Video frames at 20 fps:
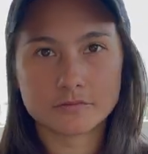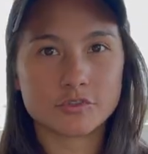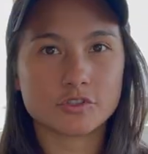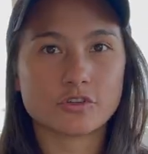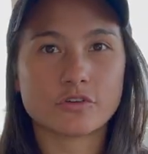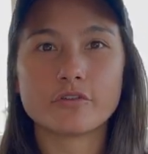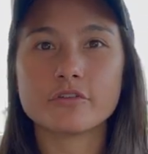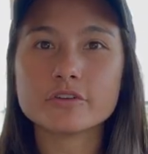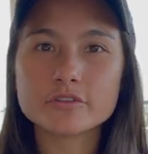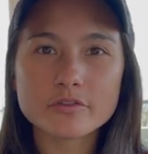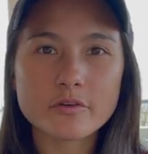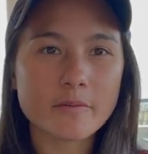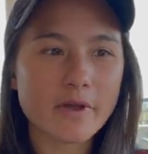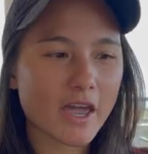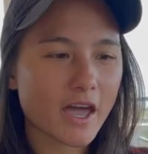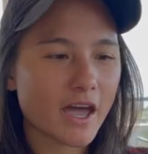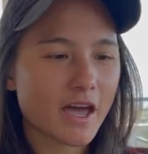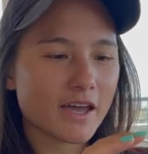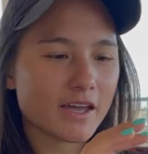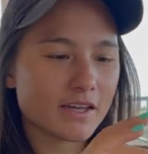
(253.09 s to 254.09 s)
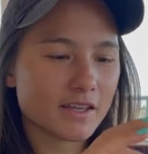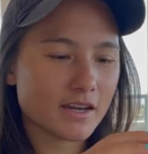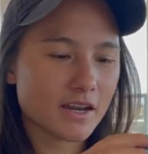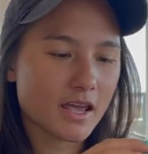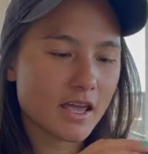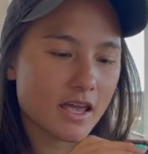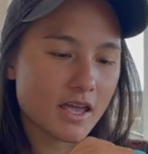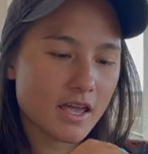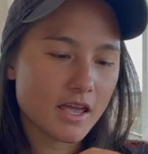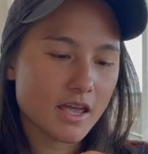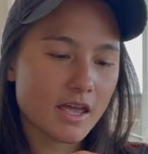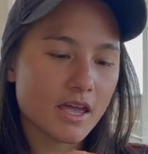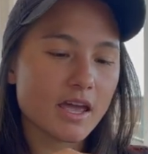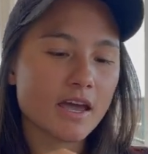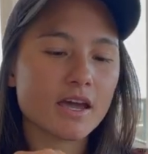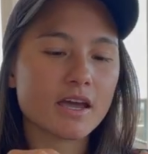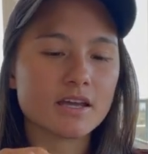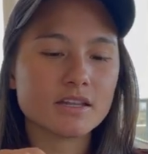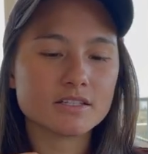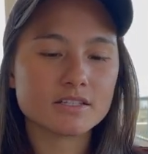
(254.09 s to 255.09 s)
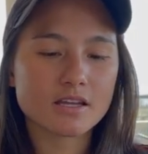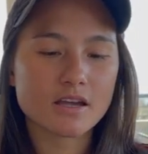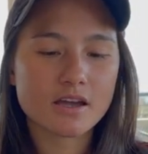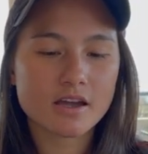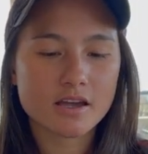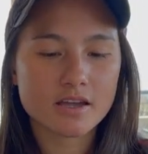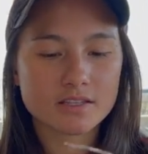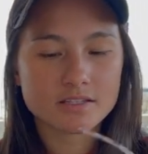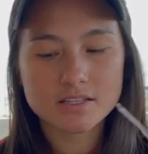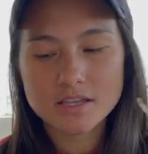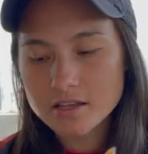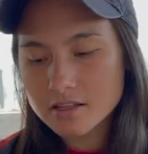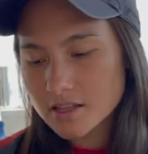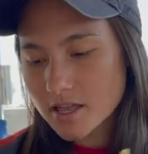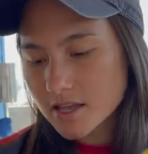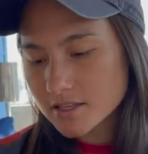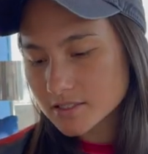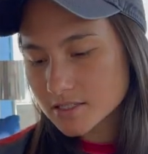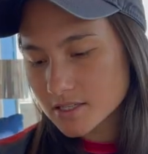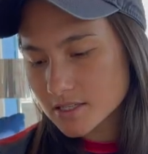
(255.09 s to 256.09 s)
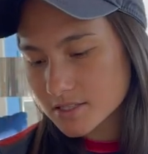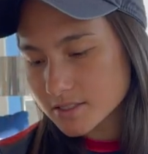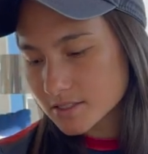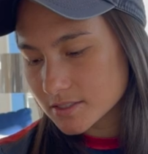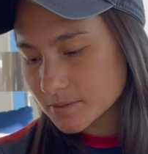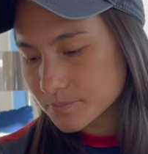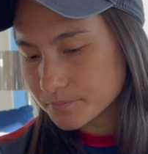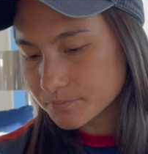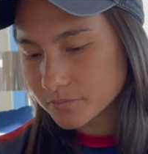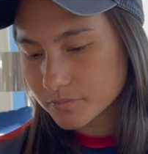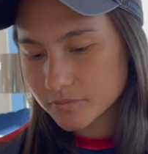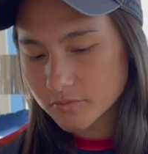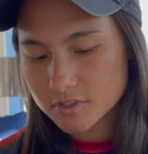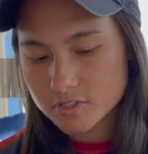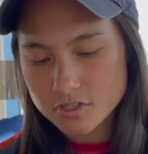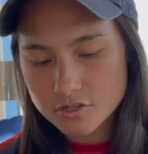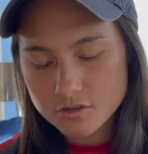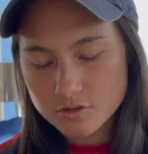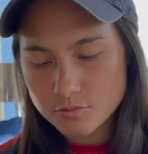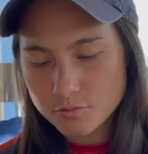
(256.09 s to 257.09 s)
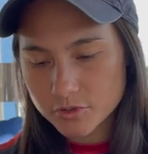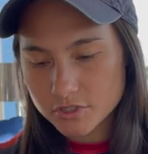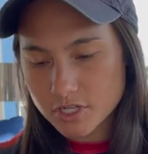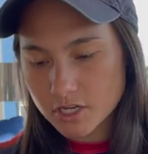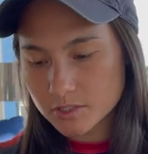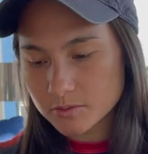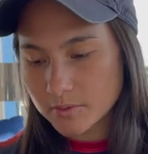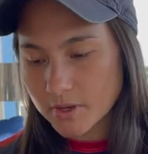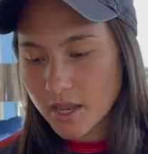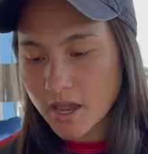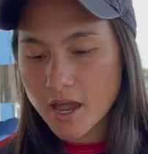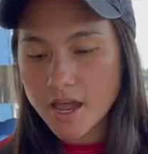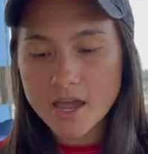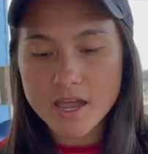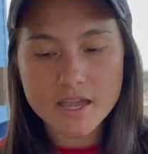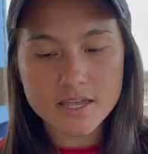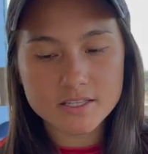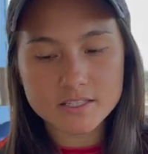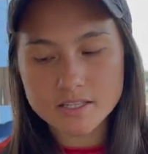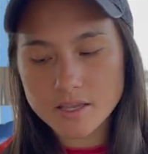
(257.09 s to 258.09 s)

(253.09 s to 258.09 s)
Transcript: I always wear my hat and sunglasses to protect my eyes.